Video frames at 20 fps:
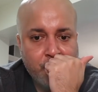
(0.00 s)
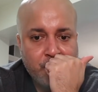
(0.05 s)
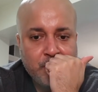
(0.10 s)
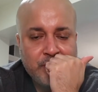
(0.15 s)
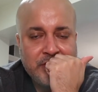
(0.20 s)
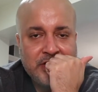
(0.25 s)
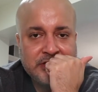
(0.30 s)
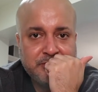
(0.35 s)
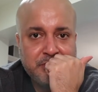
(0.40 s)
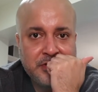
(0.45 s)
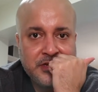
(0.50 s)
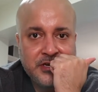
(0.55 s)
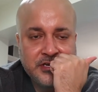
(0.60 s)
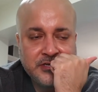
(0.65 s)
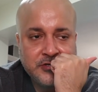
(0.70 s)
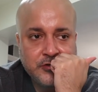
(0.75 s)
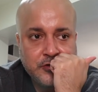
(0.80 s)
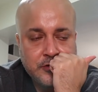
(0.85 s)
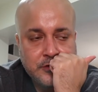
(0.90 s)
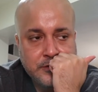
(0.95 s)
When I was playing
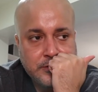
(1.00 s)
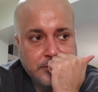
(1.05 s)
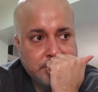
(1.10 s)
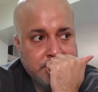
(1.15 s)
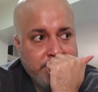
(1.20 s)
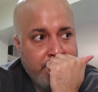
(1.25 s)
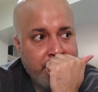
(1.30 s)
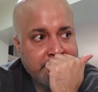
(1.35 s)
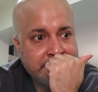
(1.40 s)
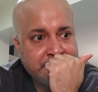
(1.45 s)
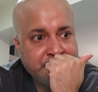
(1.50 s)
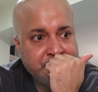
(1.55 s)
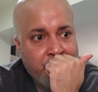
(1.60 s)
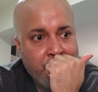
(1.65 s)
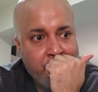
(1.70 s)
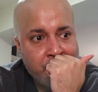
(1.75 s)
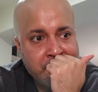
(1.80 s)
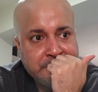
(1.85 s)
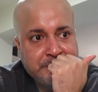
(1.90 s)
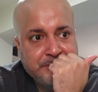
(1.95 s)
it earlier,
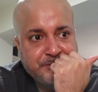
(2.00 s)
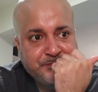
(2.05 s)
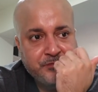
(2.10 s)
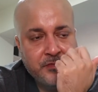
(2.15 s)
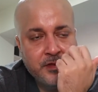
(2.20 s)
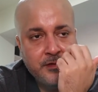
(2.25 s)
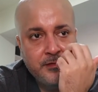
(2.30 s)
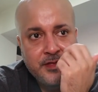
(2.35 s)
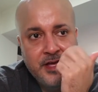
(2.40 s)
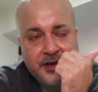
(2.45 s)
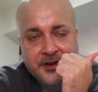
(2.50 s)
and